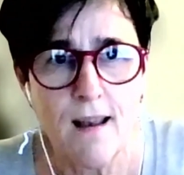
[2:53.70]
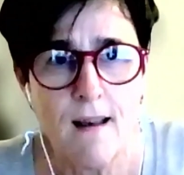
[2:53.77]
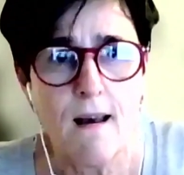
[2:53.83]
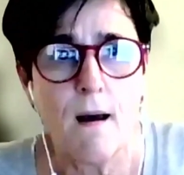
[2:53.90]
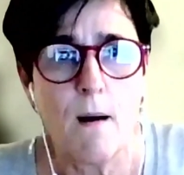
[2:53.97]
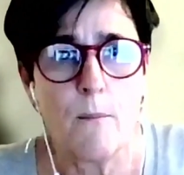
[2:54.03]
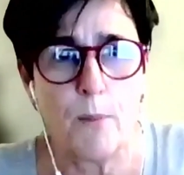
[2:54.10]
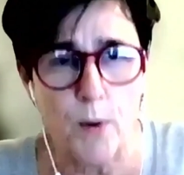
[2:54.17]

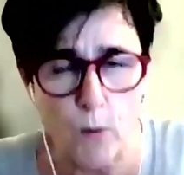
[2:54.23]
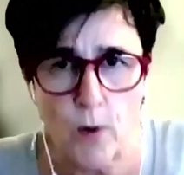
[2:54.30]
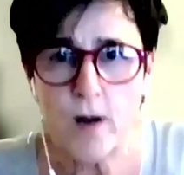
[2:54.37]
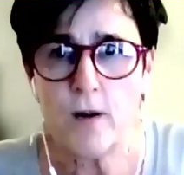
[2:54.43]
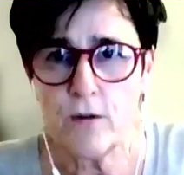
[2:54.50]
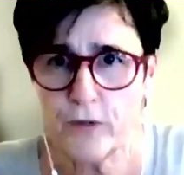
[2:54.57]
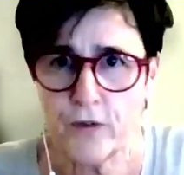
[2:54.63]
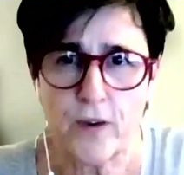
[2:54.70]
But when you
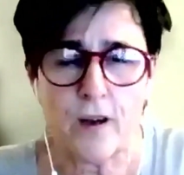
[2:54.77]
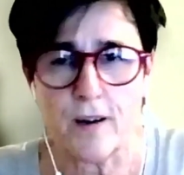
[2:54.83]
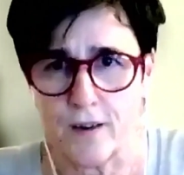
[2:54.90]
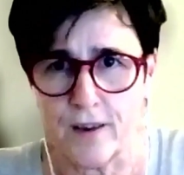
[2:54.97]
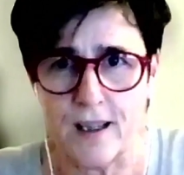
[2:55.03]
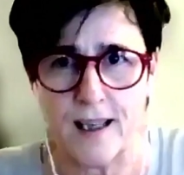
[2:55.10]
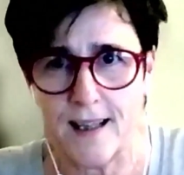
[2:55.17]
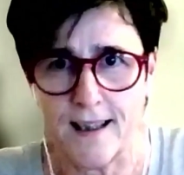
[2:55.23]
start
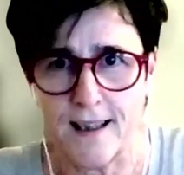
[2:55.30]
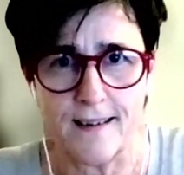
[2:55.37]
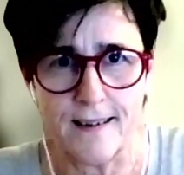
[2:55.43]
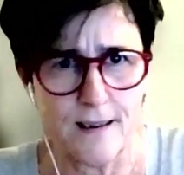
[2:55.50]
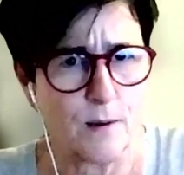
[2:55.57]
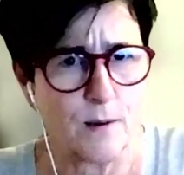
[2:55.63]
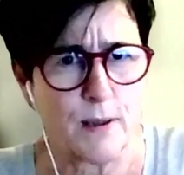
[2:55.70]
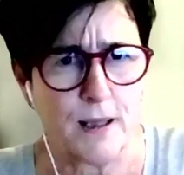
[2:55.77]
digging a little
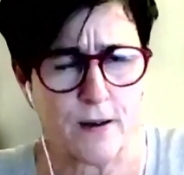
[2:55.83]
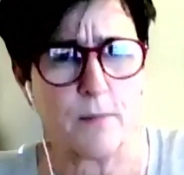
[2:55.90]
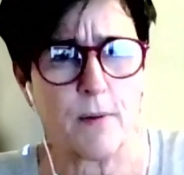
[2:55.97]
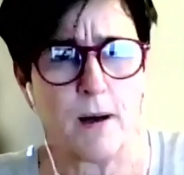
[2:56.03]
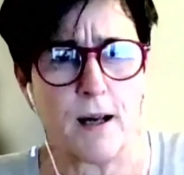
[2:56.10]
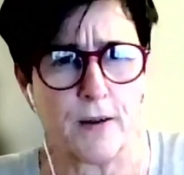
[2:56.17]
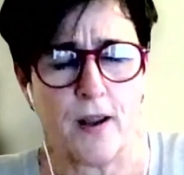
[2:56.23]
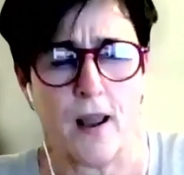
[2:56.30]
bit about
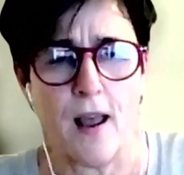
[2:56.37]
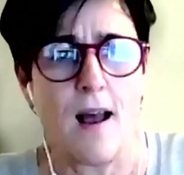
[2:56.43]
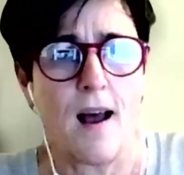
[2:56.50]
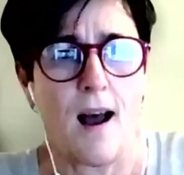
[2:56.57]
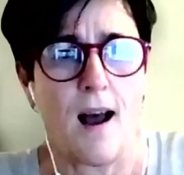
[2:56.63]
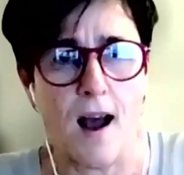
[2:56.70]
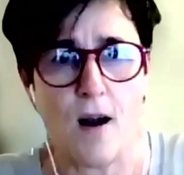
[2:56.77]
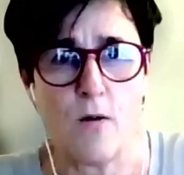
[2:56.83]

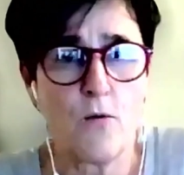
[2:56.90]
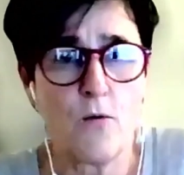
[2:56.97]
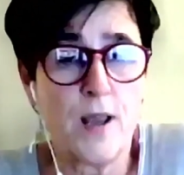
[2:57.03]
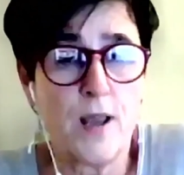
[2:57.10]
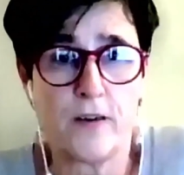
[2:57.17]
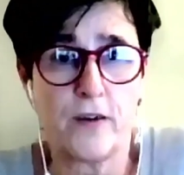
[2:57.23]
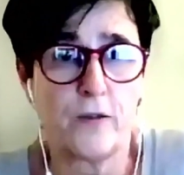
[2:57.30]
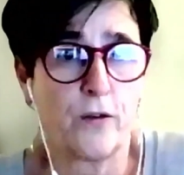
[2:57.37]
how we as a
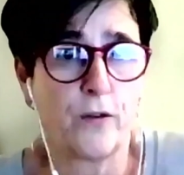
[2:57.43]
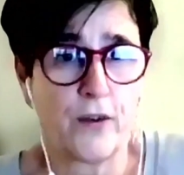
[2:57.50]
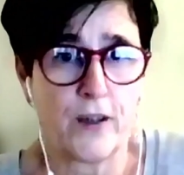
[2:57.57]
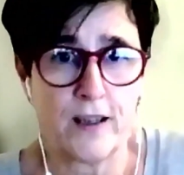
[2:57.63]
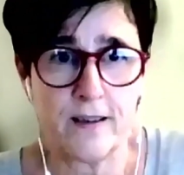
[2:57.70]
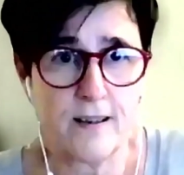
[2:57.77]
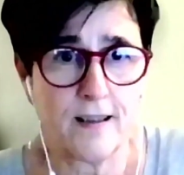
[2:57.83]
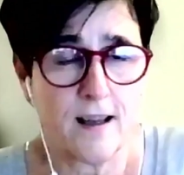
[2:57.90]

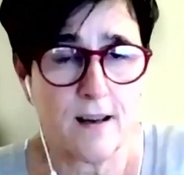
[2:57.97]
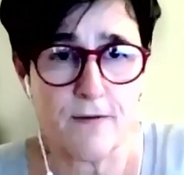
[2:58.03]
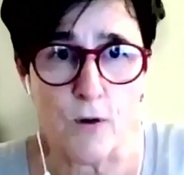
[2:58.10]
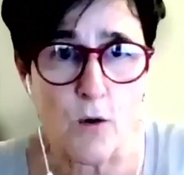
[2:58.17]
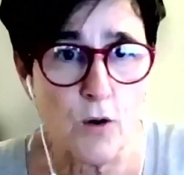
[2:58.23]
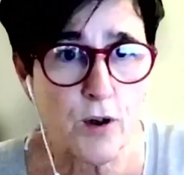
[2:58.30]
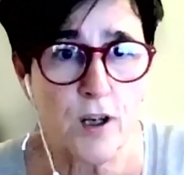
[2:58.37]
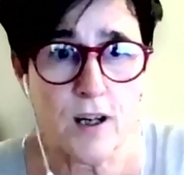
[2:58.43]
society have
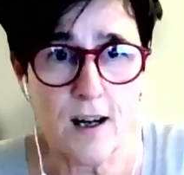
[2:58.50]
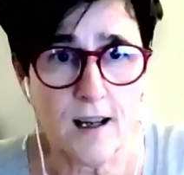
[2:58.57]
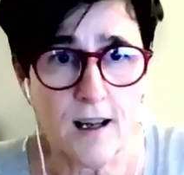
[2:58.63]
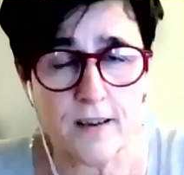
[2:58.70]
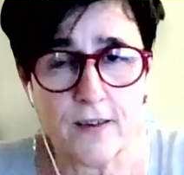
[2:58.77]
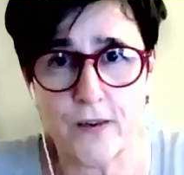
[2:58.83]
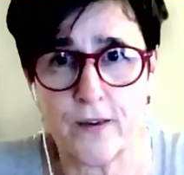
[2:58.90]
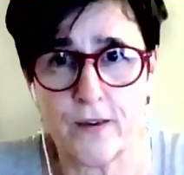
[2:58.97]

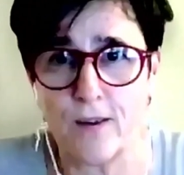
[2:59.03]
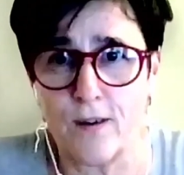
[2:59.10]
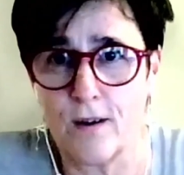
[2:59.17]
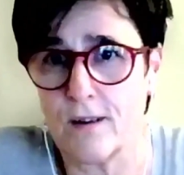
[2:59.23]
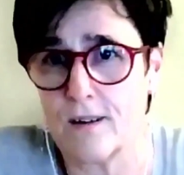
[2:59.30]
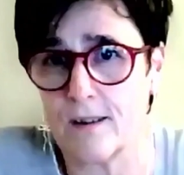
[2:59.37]
organized the